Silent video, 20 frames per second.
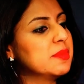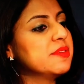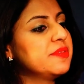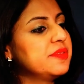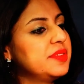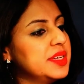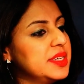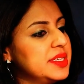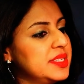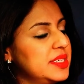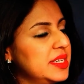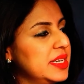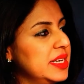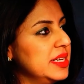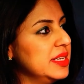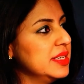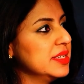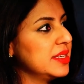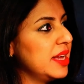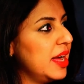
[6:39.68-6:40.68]
of this
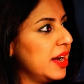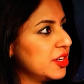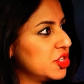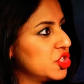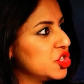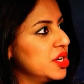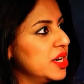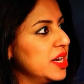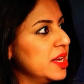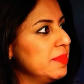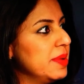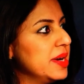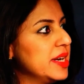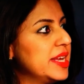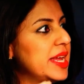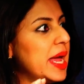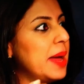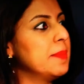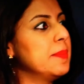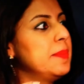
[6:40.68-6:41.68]
is actually a bit
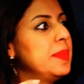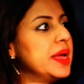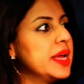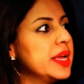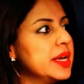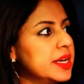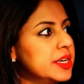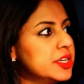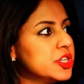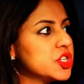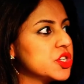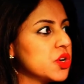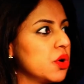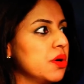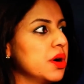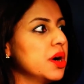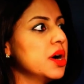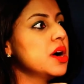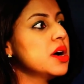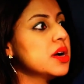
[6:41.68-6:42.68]
campaignish
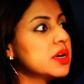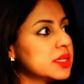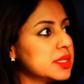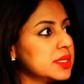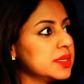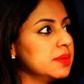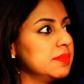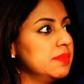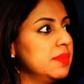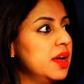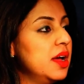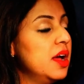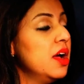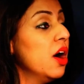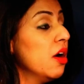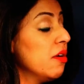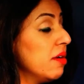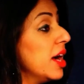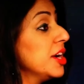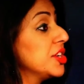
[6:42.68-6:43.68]
or irksome,
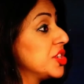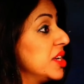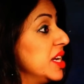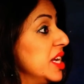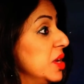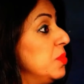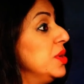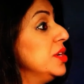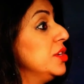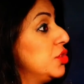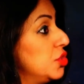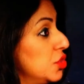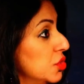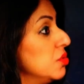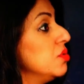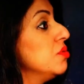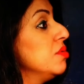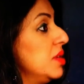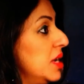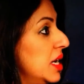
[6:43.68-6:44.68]
or actually we
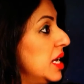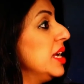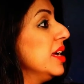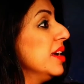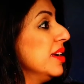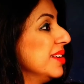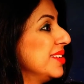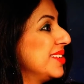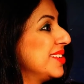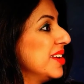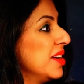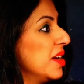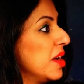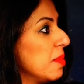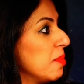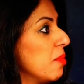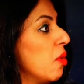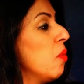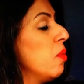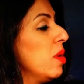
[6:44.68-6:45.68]
do need
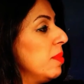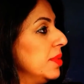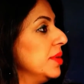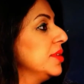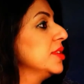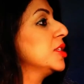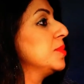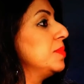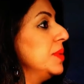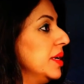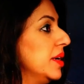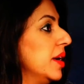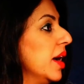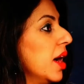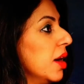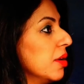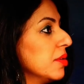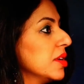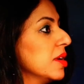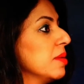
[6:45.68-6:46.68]
more women to speak
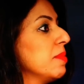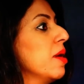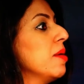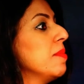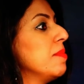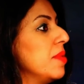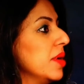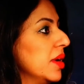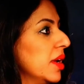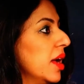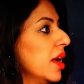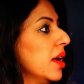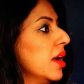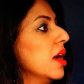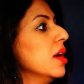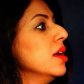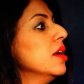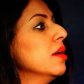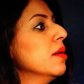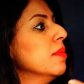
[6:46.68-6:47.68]
out about bringing
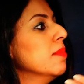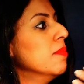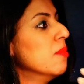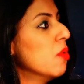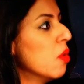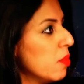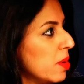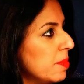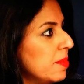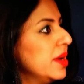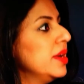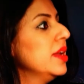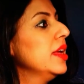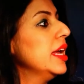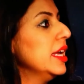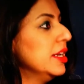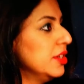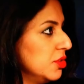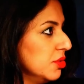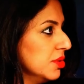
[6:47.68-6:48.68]
more women
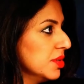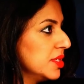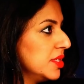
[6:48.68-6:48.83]
into the